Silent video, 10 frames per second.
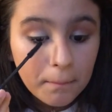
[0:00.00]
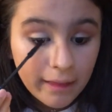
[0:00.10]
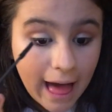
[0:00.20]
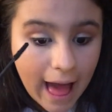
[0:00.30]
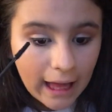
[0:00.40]

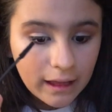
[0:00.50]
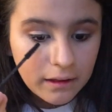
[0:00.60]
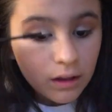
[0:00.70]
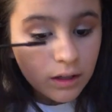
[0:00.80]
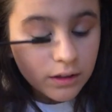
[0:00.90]

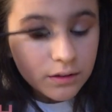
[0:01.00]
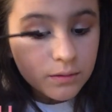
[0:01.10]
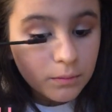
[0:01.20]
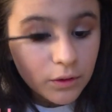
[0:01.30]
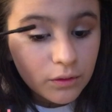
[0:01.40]
black and then
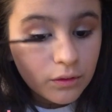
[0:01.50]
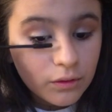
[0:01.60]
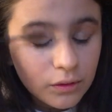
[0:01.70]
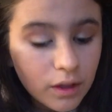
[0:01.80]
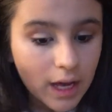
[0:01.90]
smooth
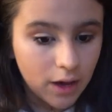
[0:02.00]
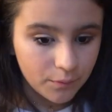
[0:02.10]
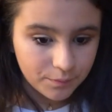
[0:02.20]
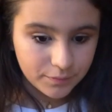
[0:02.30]
it out.